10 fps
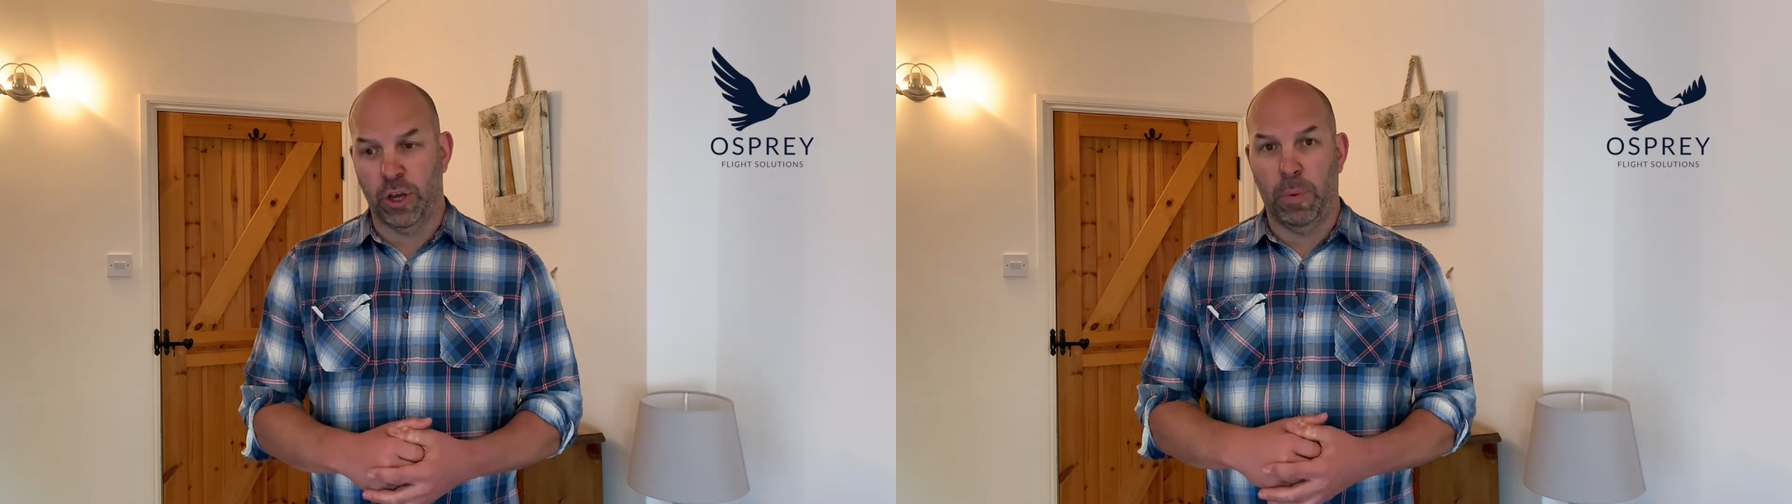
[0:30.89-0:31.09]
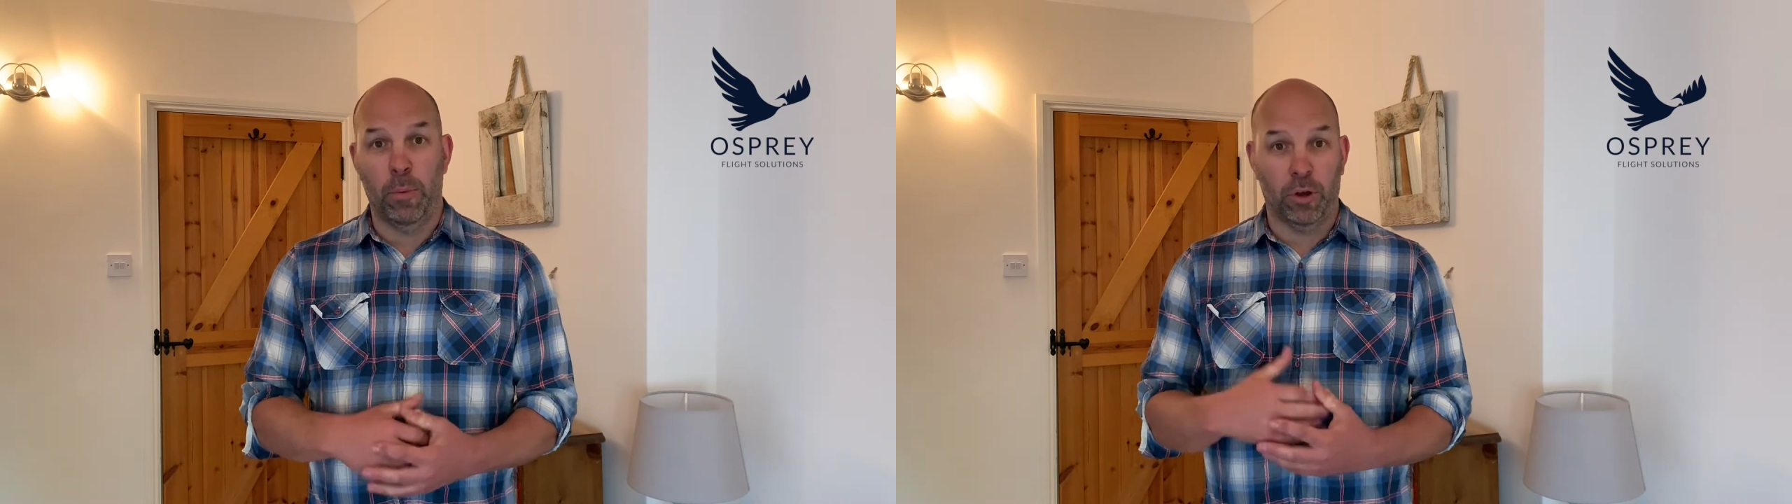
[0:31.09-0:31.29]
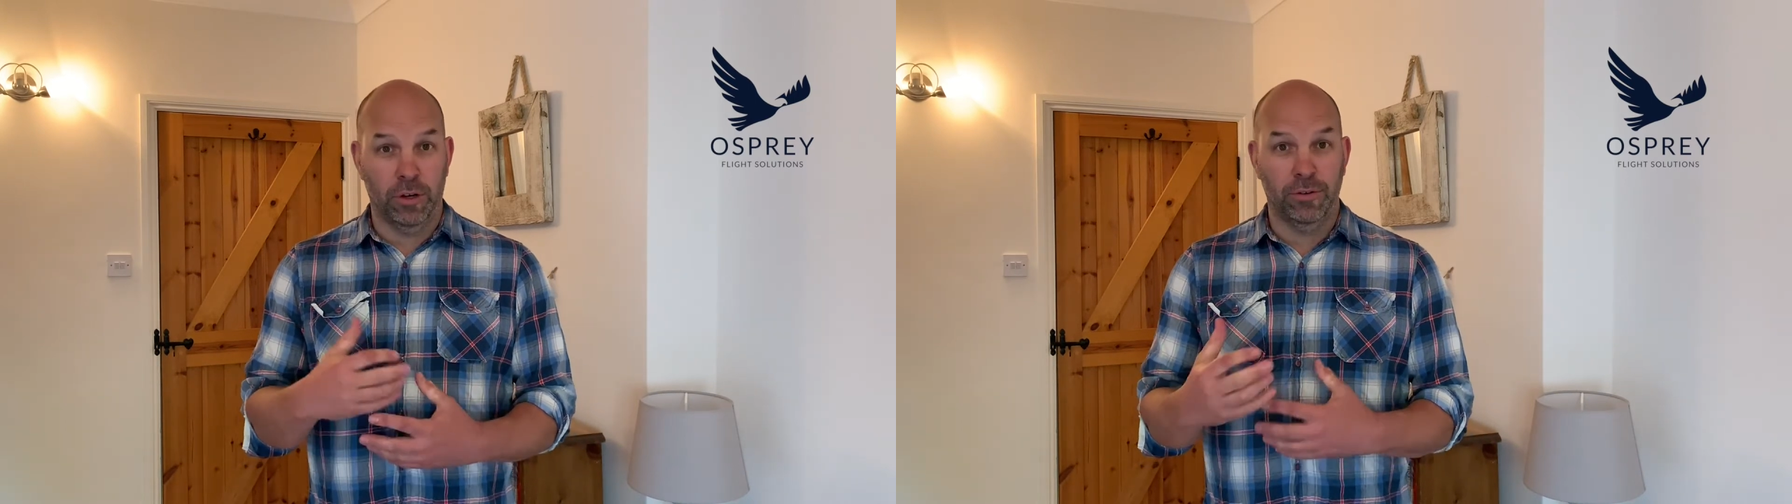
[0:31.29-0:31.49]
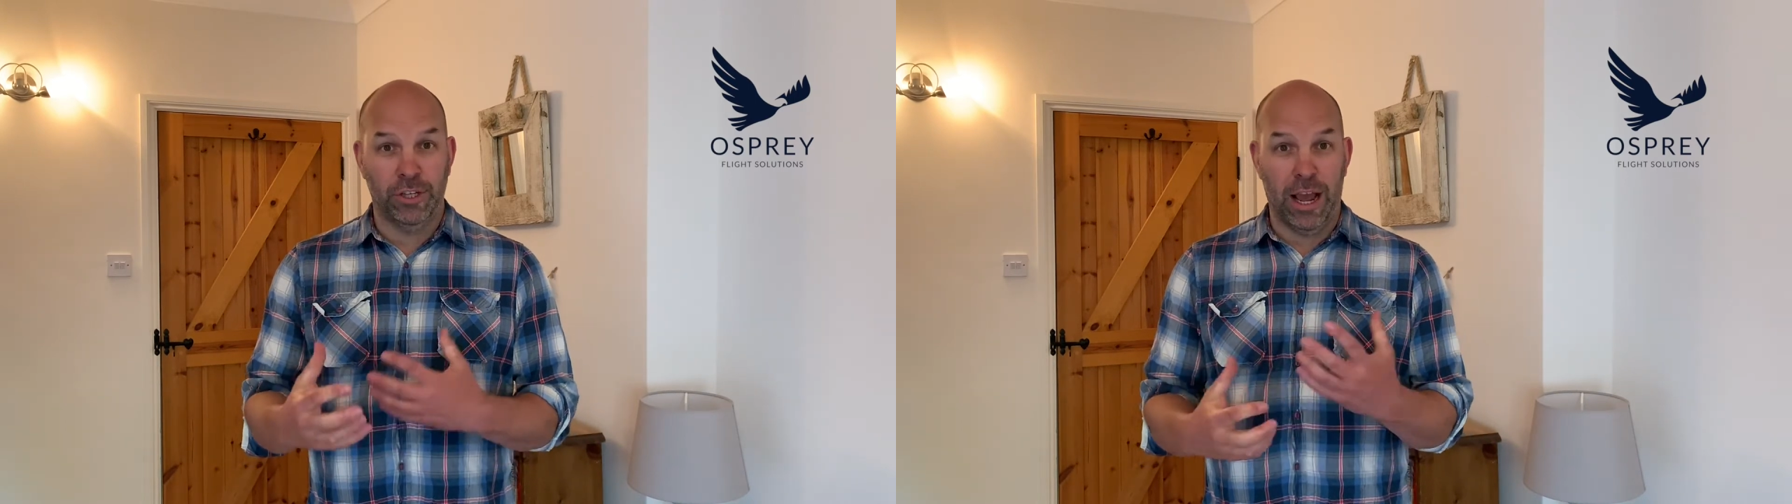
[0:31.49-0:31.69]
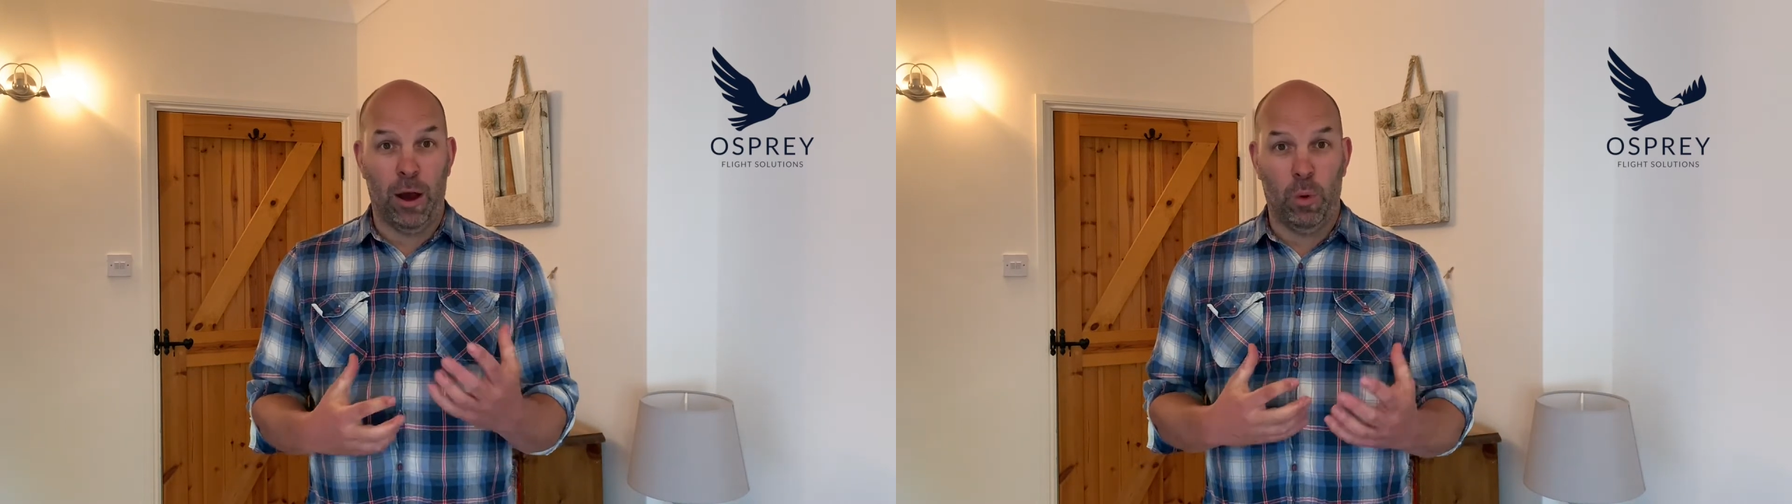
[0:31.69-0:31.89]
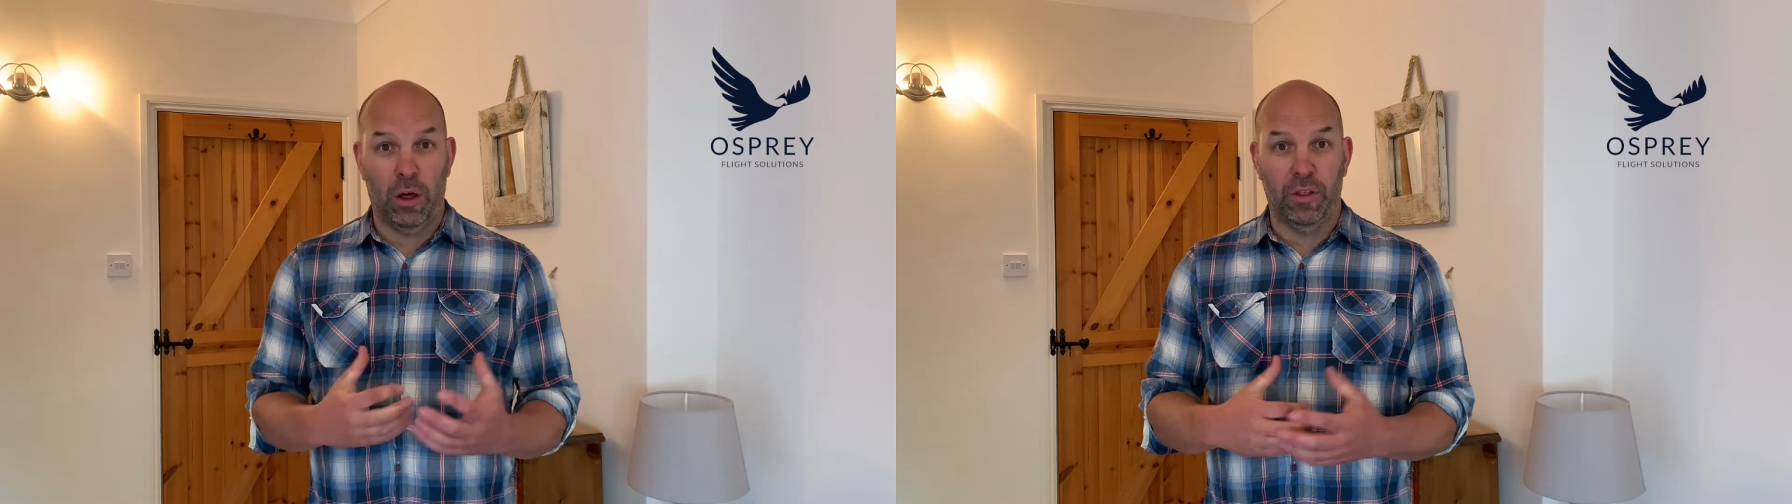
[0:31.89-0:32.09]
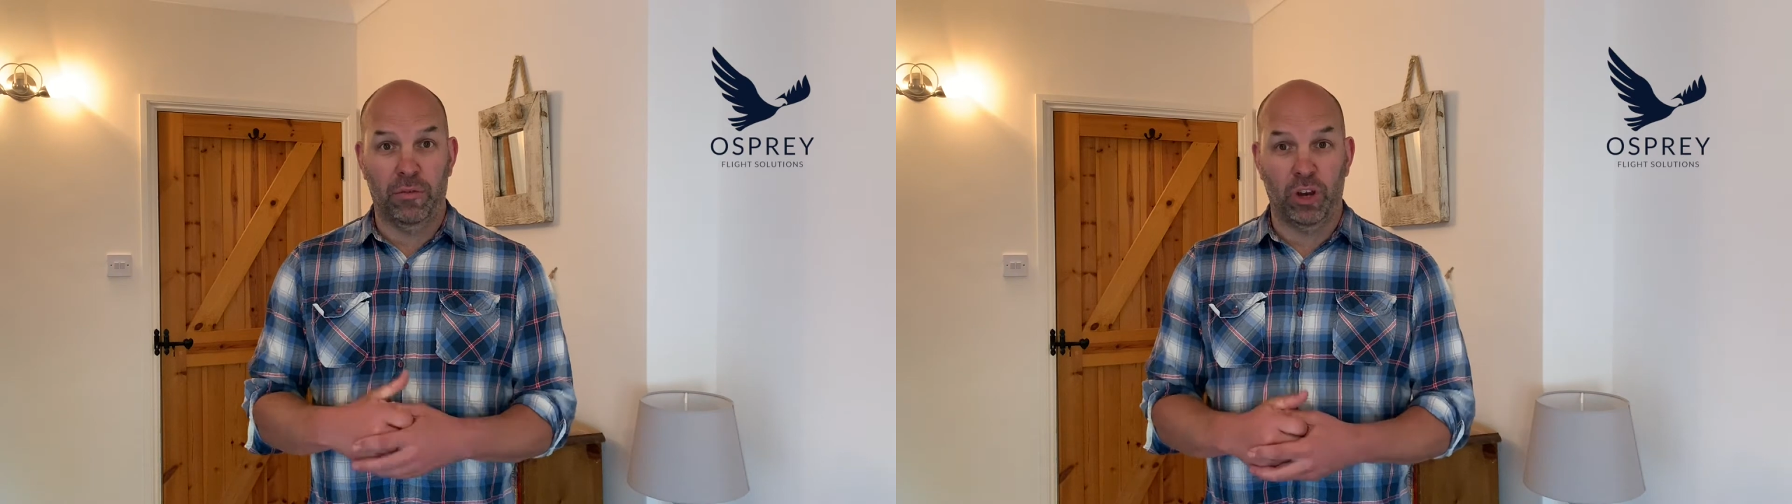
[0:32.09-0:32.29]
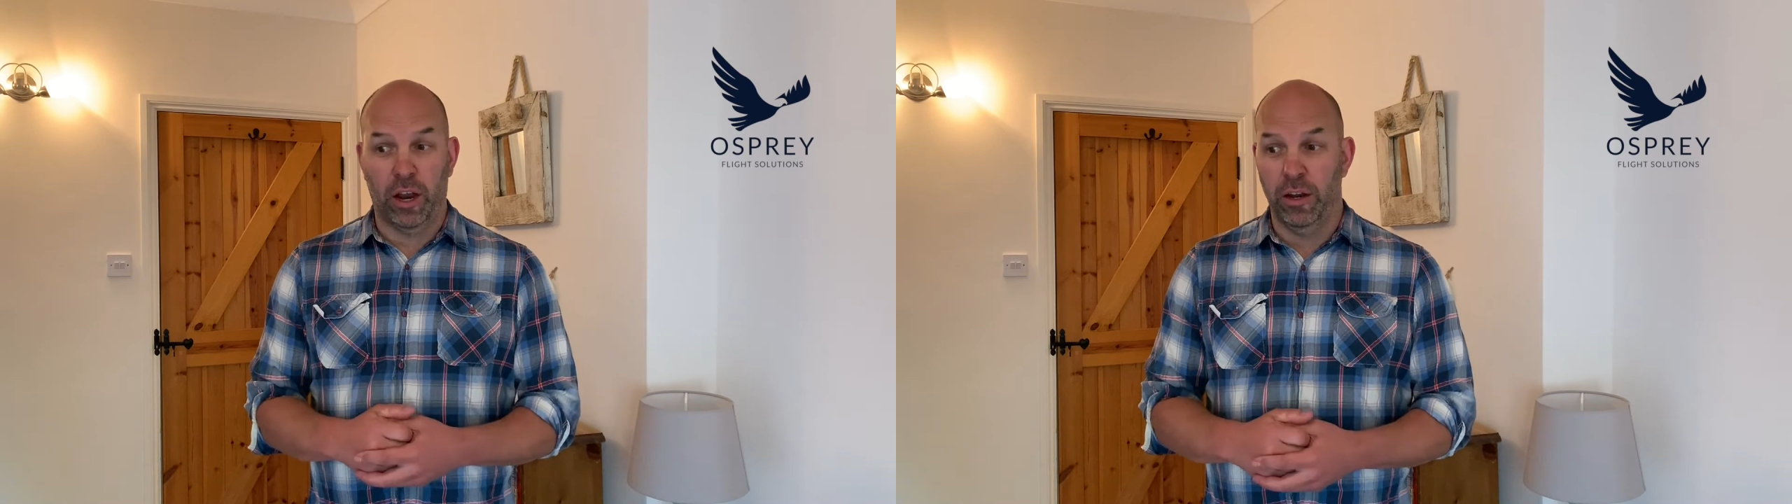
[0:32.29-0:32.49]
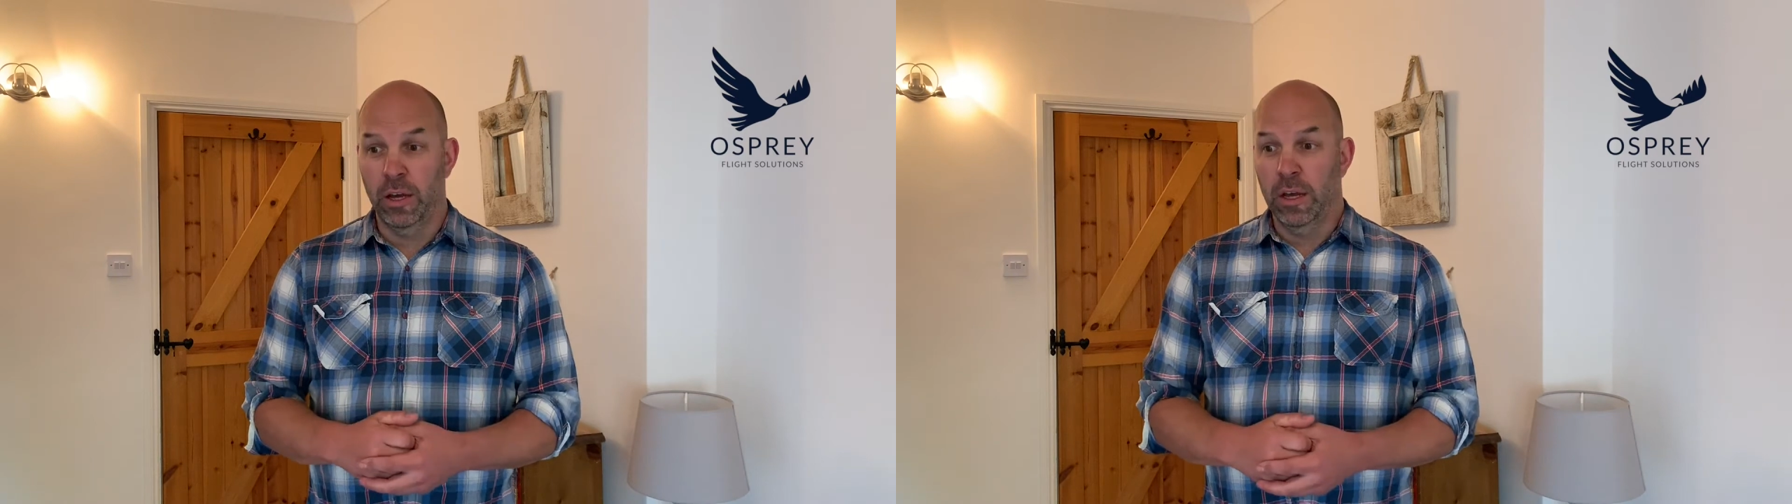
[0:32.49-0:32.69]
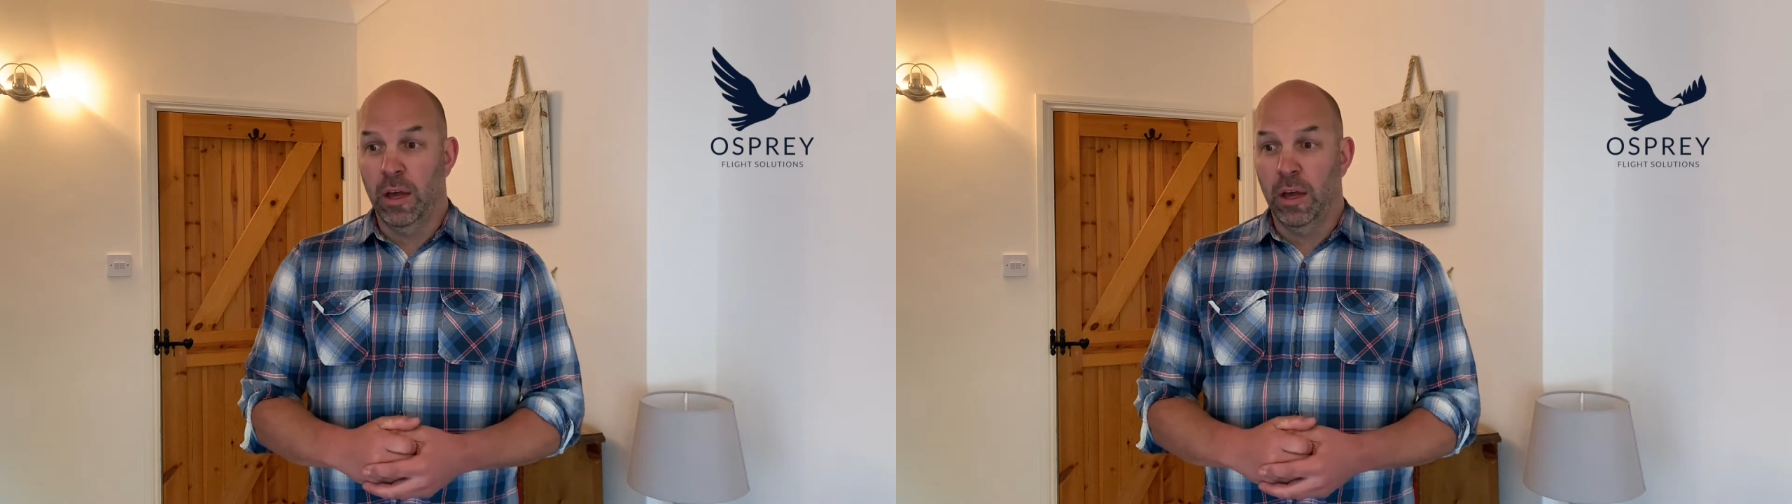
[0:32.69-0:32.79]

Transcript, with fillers: so people can see how well they've done.